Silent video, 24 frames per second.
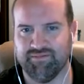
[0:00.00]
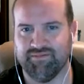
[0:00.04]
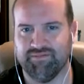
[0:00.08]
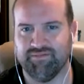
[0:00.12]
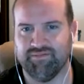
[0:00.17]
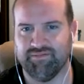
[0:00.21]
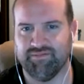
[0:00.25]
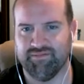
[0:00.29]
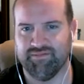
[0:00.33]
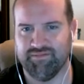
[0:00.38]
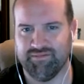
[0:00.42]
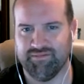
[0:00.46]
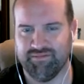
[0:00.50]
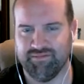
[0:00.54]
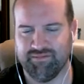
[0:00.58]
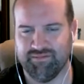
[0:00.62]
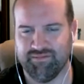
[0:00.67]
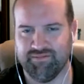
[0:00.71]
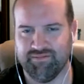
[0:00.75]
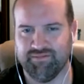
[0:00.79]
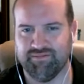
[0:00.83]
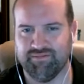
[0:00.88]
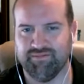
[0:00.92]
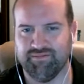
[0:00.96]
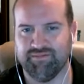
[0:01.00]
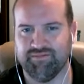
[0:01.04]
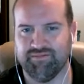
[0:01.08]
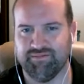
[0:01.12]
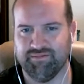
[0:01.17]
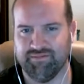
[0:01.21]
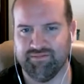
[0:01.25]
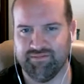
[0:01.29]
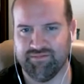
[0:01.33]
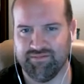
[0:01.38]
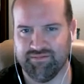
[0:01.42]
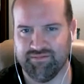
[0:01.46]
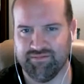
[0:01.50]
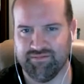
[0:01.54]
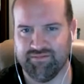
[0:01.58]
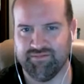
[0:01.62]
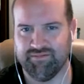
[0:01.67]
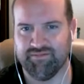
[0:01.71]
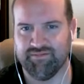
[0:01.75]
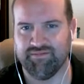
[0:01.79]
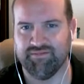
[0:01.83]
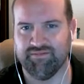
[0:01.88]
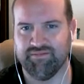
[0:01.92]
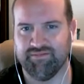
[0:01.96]

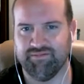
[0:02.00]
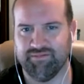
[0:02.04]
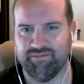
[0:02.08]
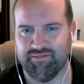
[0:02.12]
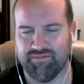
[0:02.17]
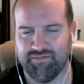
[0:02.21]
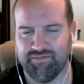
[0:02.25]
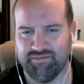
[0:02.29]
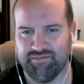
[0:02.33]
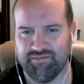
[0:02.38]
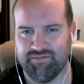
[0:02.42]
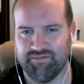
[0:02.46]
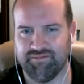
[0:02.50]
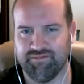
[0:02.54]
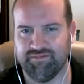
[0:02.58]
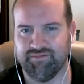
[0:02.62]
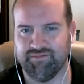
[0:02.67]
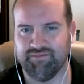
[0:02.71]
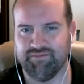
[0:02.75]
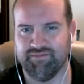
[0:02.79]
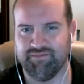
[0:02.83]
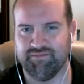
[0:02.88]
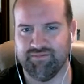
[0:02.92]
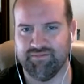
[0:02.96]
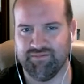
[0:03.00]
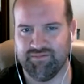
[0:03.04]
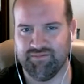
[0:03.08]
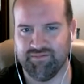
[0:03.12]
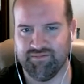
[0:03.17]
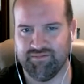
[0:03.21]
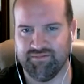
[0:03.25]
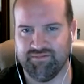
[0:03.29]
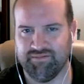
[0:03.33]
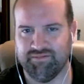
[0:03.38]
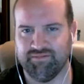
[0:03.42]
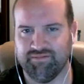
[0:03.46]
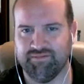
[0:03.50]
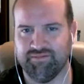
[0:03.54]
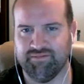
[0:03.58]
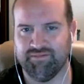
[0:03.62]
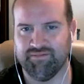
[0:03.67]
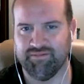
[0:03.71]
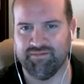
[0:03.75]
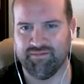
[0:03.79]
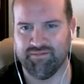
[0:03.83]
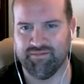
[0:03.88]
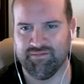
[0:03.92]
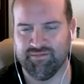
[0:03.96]

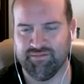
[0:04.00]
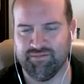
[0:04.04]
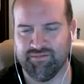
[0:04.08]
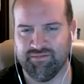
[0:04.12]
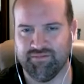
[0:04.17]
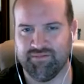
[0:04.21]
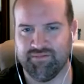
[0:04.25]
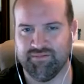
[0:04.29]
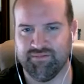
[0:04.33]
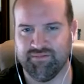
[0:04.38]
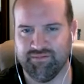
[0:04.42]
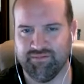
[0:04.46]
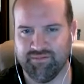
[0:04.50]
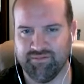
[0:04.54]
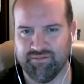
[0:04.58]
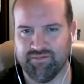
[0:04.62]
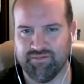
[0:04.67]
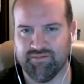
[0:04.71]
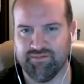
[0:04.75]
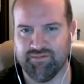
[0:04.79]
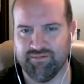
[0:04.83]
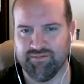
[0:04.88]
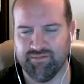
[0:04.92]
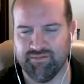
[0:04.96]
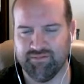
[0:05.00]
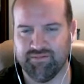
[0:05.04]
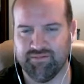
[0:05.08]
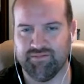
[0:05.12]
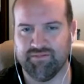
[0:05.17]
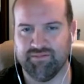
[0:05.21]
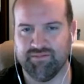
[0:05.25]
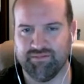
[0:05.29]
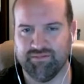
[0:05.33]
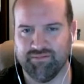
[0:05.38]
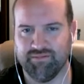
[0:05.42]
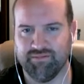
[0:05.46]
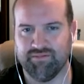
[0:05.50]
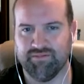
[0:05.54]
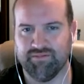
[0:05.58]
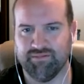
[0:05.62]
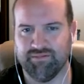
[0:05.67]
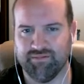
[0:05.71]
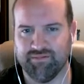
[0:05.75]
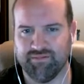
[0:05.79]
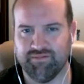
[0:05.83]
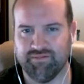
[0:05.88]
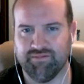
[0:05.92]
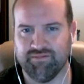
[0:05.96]

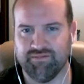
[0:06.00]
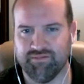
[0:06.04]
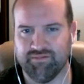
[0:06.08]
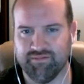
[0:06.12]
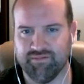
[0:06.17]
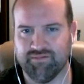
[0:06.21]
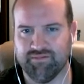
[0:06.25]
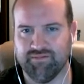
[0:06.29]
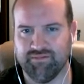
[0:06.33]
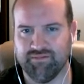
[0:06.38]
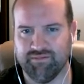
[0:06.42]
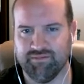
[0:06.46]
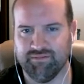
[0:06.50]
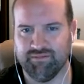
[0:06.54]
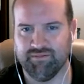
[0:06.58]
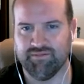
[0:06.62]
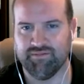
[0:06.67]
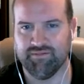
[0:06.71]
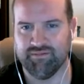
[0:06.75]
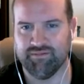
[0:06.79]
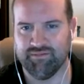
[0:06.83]
(silent)